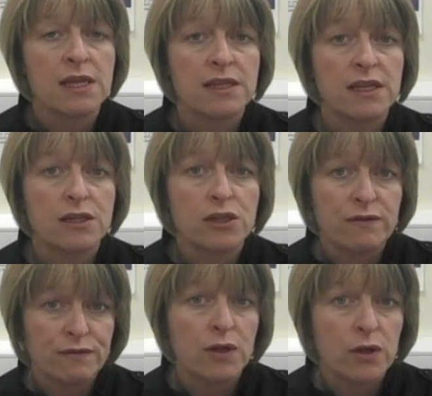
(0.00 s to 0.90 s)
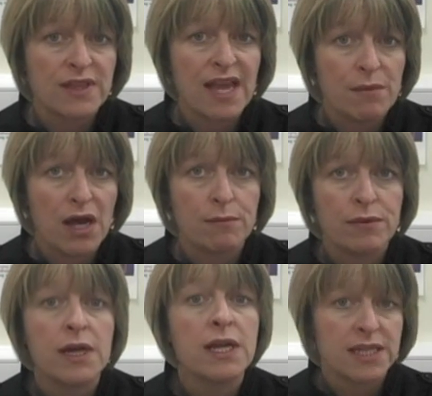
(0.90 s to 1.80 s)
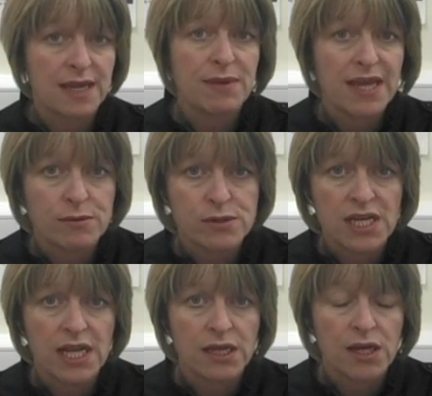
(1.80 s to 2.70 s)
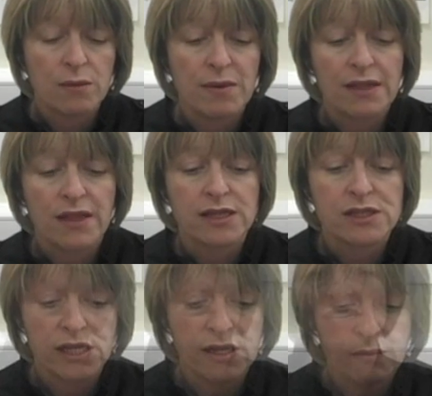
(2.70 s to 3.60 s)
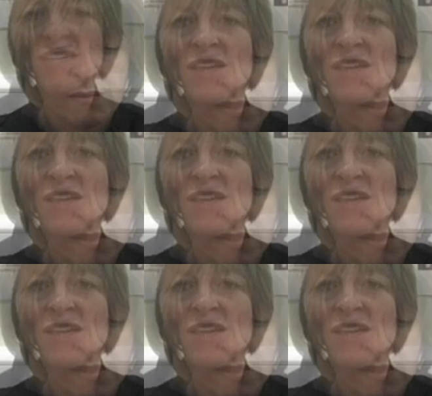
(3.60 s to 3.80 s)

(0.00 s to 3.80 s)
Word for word: that if you look them up they'd be able to let you know about that too.